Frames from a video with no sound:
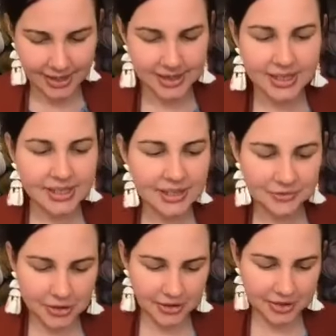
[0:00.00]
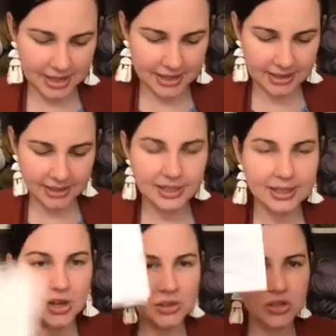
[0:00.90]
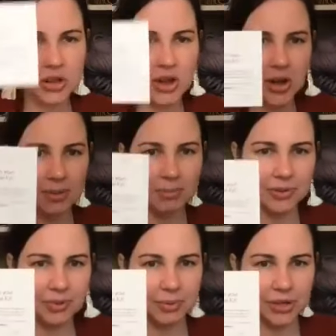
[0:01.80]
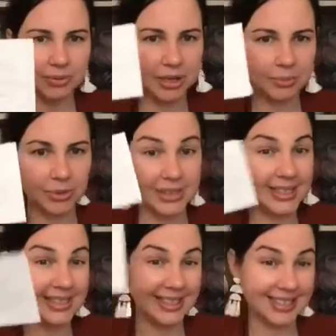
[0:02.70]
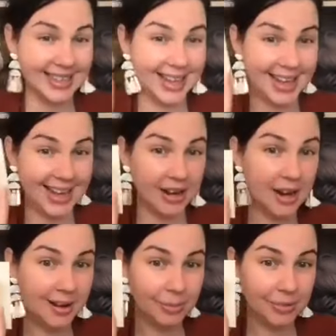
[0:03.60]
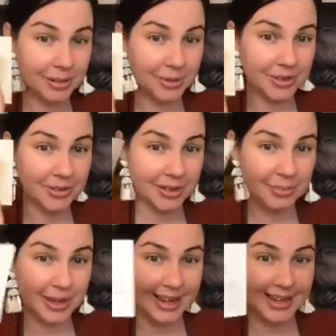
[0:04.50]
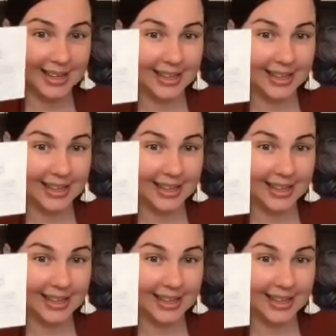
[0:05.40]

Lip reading: There's a few things. On top of the bottom of your box is this card. Pretty picture on the back.